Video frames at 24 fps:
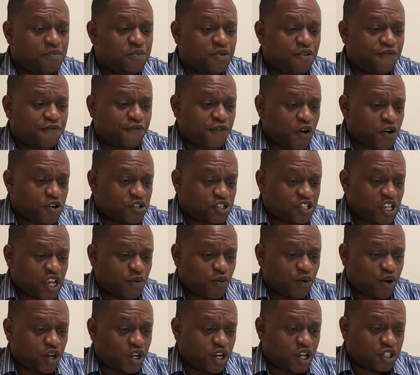The first
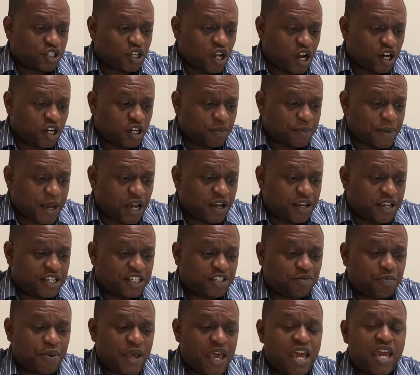thing we're going to talk about
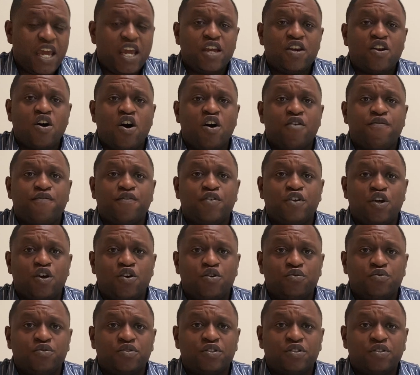is paying off
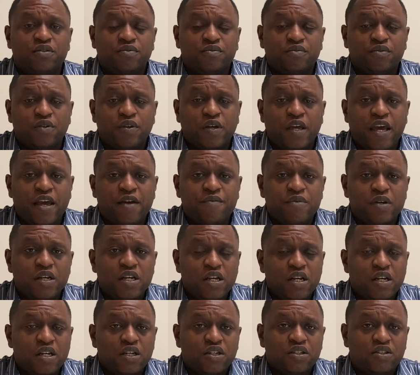loans. Okay,
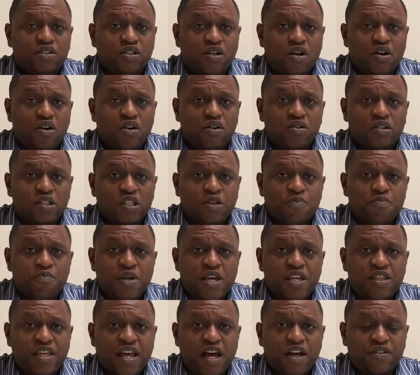so the
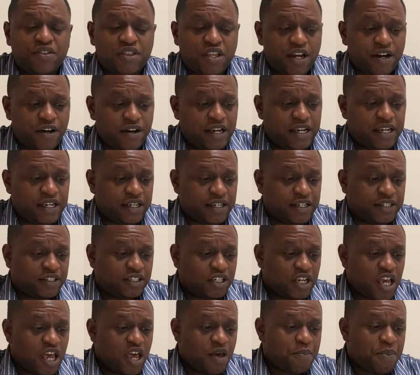myth out there
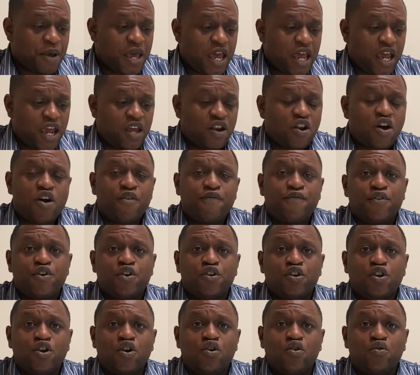is paying off
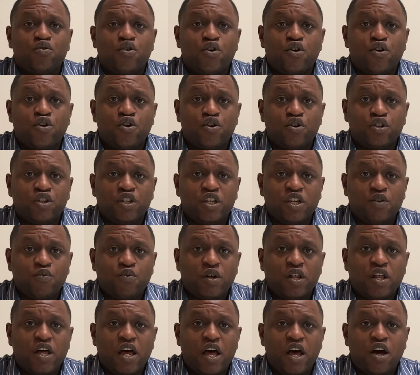your loan early
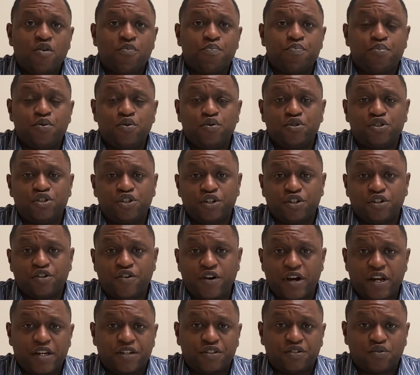will help boost your
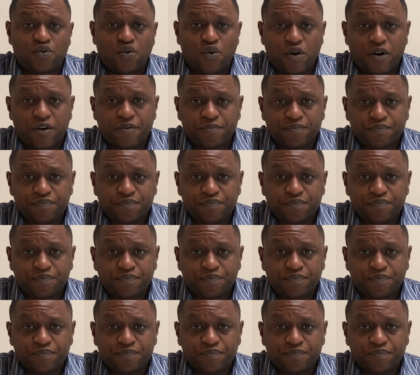credit score.